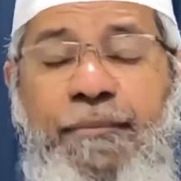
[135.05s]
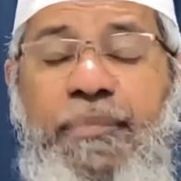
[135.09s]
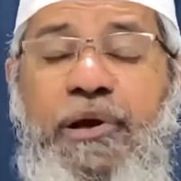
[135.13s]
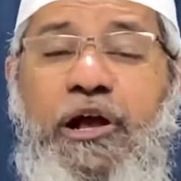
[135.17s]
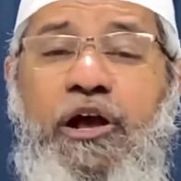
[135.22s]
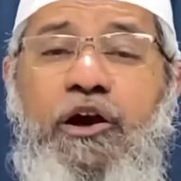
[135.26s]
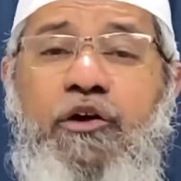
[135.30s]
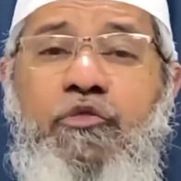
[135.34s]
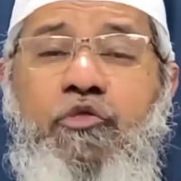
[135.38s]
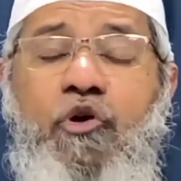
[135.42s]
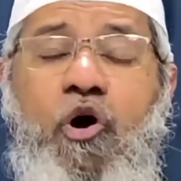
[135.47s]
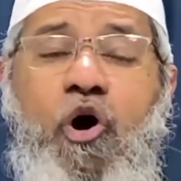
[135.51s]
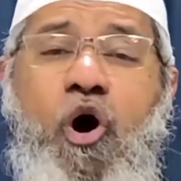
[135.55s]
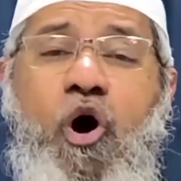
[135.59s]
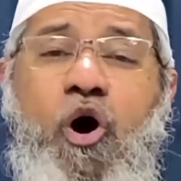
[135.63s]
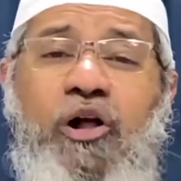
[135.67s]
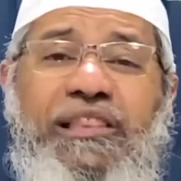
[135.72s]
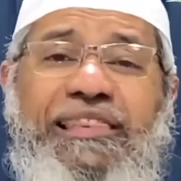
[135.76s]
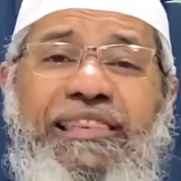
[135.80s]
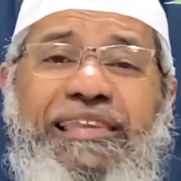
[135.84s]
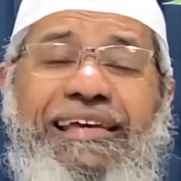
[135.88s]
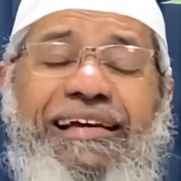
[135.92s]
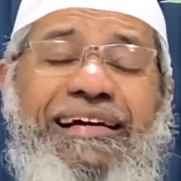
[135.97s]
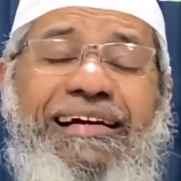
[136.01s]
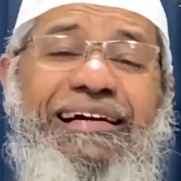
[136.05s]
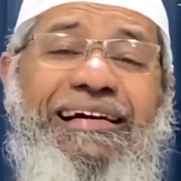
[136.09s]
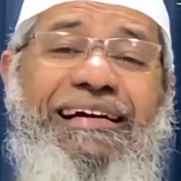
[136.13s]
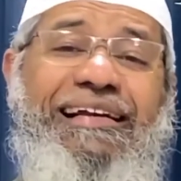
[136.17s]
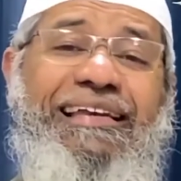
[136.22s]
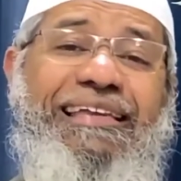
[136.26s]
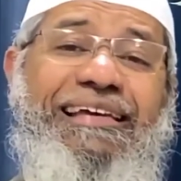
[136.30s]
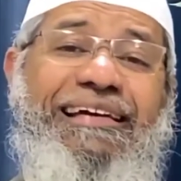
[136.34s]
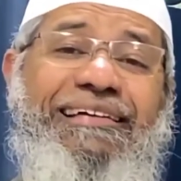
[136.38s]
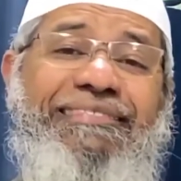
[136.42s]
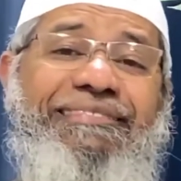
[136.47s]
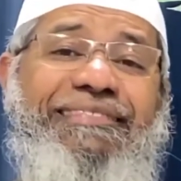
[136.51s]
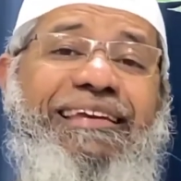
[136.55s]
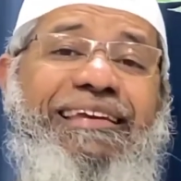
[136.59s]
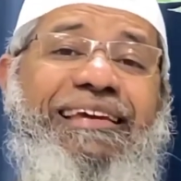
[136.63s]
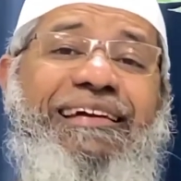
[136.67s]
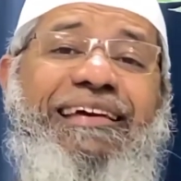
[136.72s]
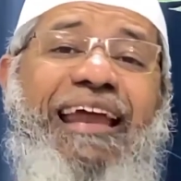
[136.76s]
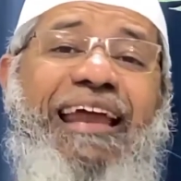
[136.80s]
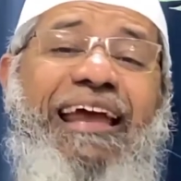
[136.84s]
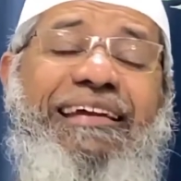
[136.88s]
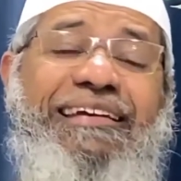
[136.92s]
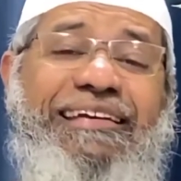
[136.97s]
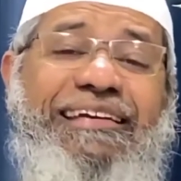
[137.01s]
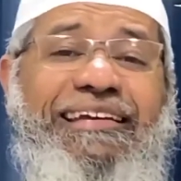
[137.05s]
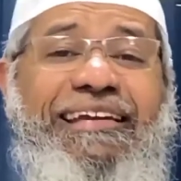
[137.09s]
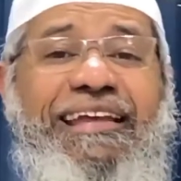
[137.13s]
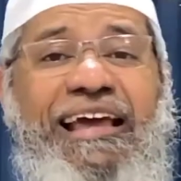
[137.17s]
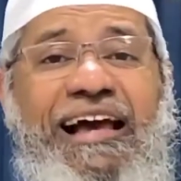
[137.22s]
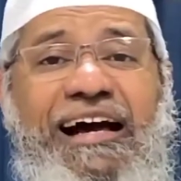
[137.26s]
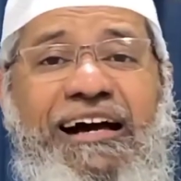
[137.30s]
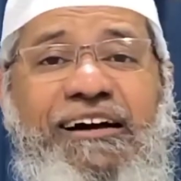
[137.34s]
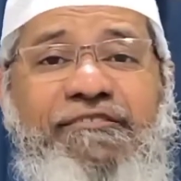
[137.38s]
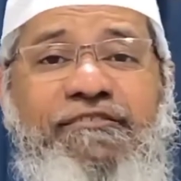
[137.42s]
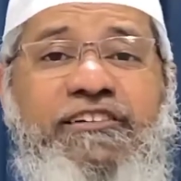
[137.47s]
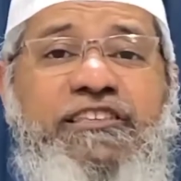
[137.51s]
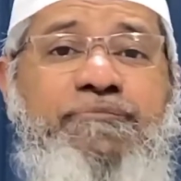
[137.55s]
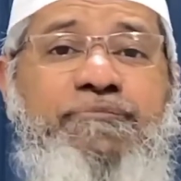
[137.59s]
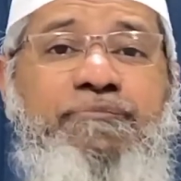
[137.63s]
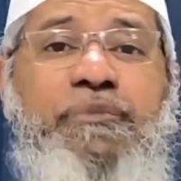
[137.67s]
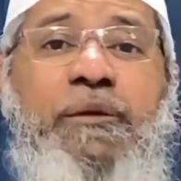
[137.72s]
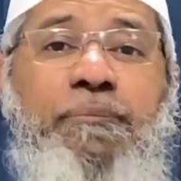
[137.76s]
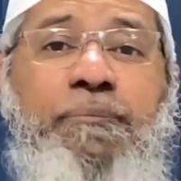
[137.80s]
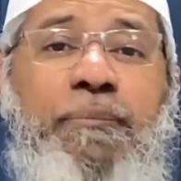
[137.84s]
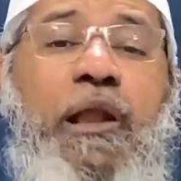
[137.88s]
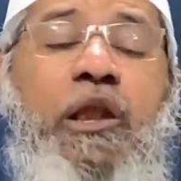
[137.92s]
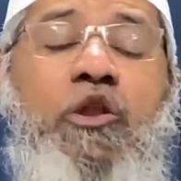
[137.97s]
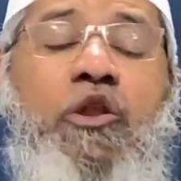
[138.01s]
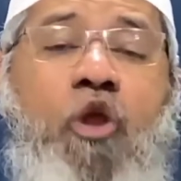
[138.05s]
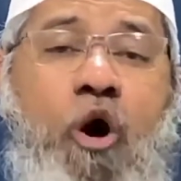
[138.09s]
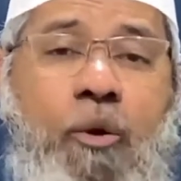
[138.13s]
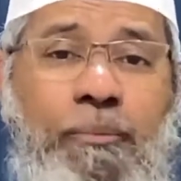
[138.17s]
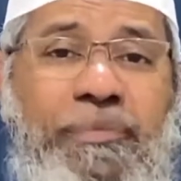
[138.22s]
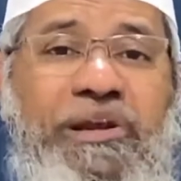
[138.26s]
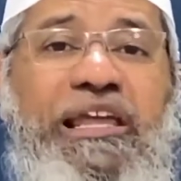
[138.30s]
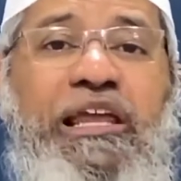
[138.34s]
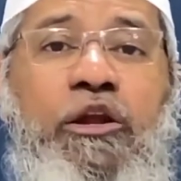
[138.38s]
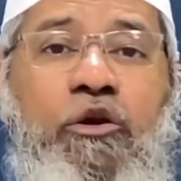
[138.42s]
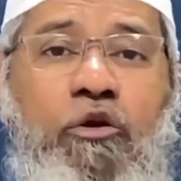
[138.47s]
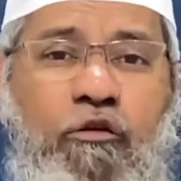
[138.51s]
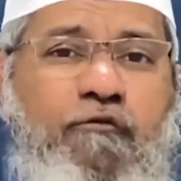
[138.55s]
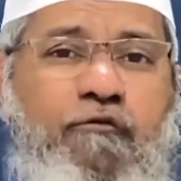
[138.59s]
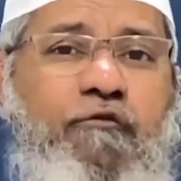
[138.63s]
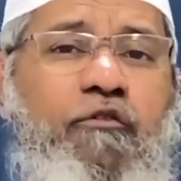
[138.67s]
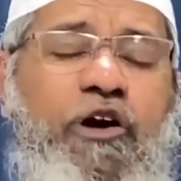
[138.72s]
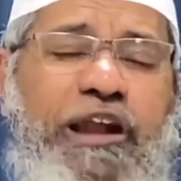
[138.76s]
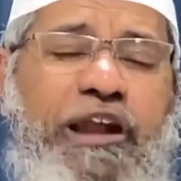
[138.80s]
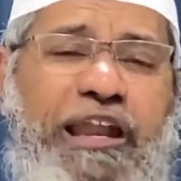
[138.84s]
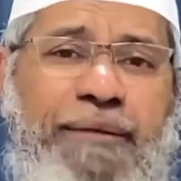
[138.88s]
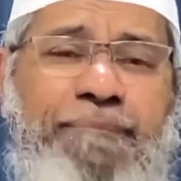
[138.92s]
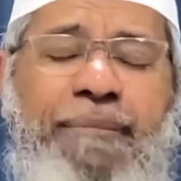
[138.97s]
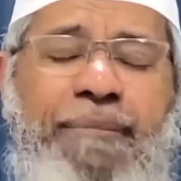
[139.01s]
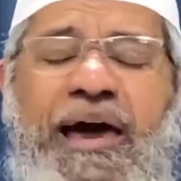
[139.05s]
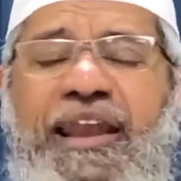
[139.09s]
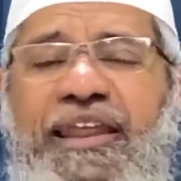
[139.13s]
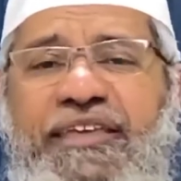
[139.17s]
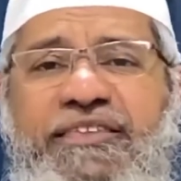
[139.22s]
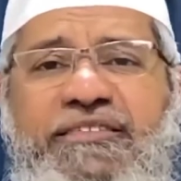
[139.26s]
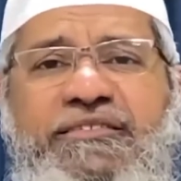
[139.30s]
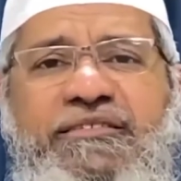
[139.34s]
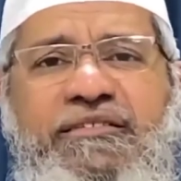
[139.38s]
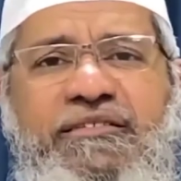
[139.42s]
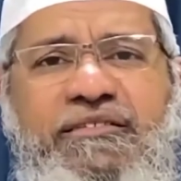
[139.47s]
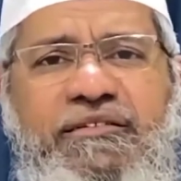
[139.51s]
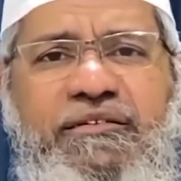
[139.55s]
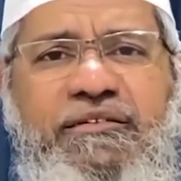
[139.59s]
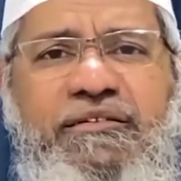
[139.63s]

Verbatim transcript: because all the earlier 3 criteria which people normally look for in marriage,